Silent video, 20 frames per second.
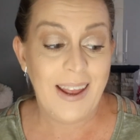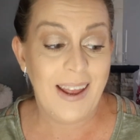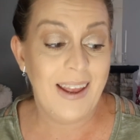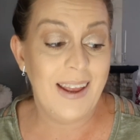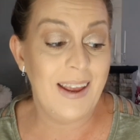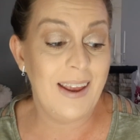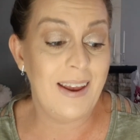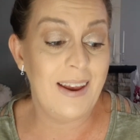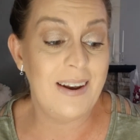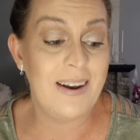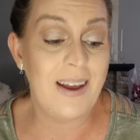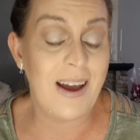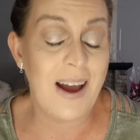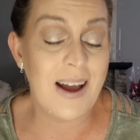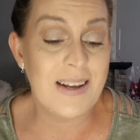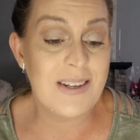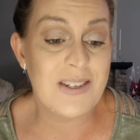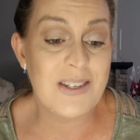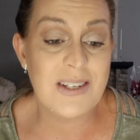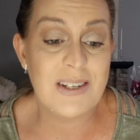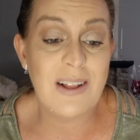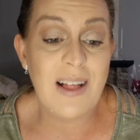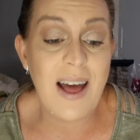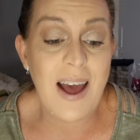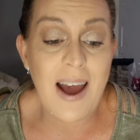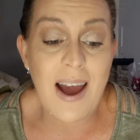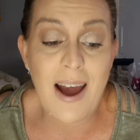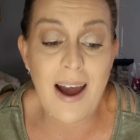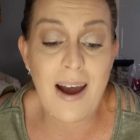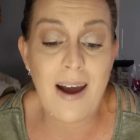And I still
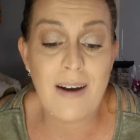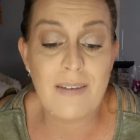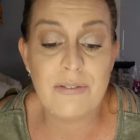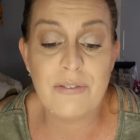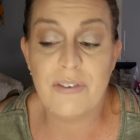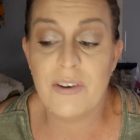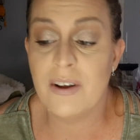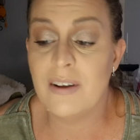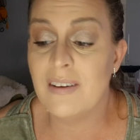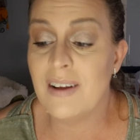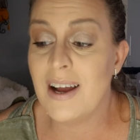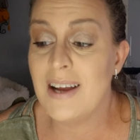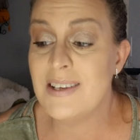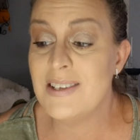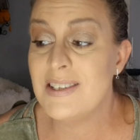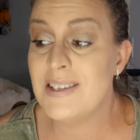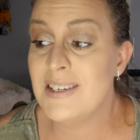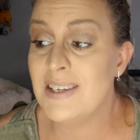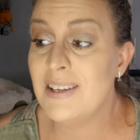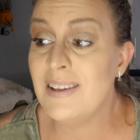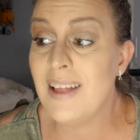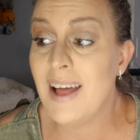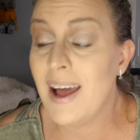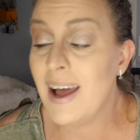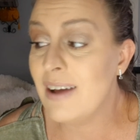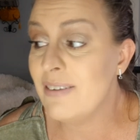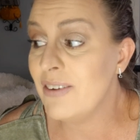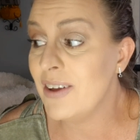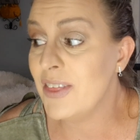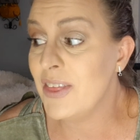have, I still
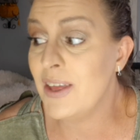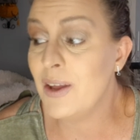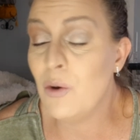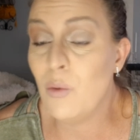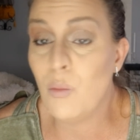have, I think,